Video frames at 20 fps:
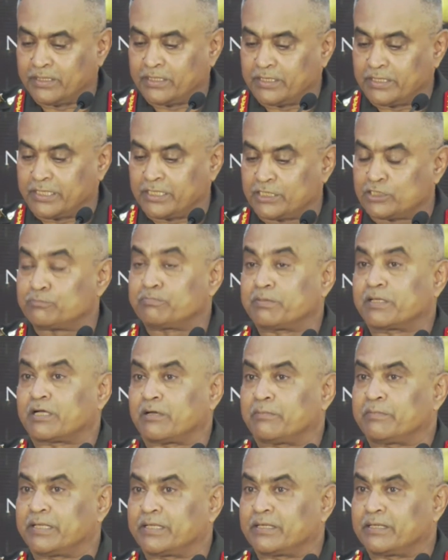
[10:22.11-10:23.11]
is
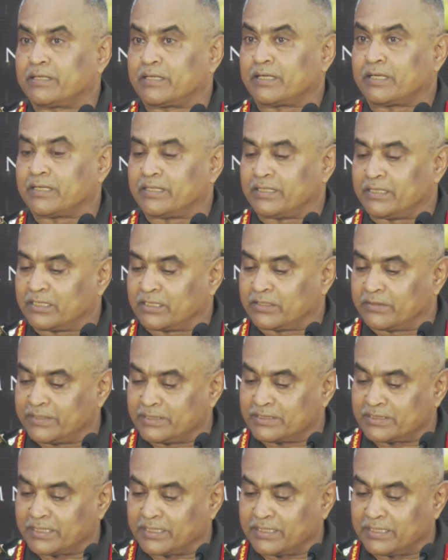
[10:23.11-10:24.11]
becoming an
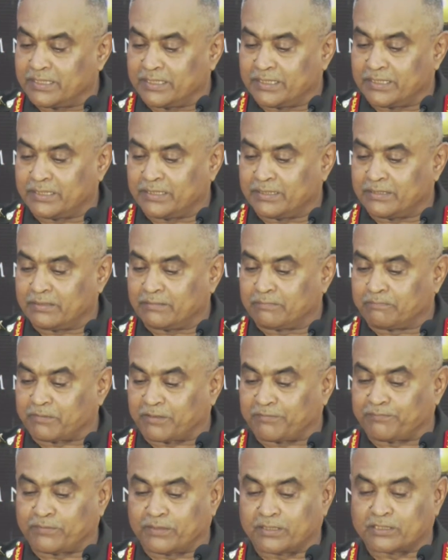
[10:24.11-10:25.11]
increasingly
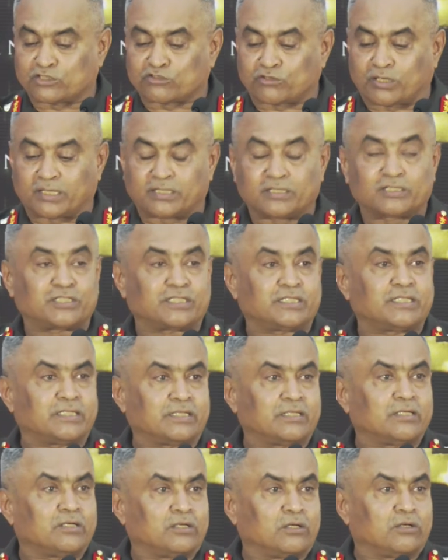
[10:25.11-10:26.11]
preferred strategy
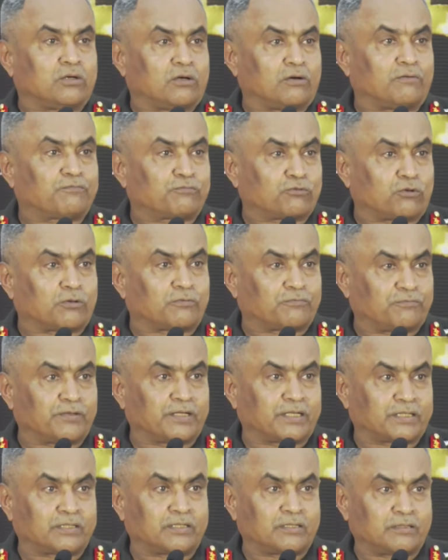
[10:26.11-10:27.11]
of
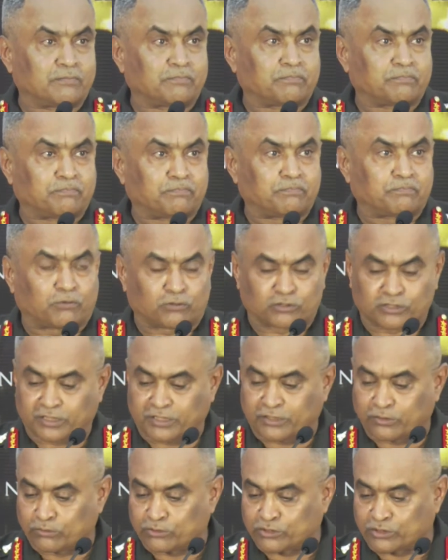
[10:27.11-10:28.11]
conflict
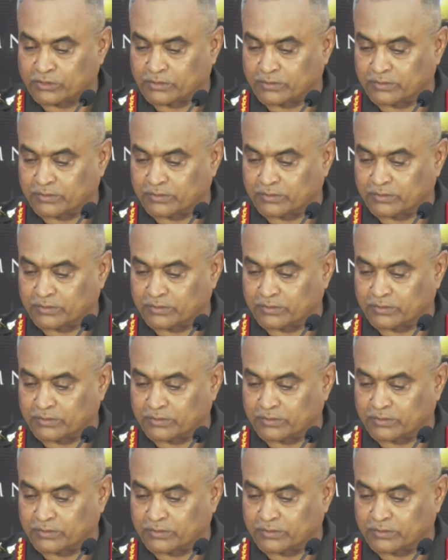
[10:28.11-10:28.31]
prosecution.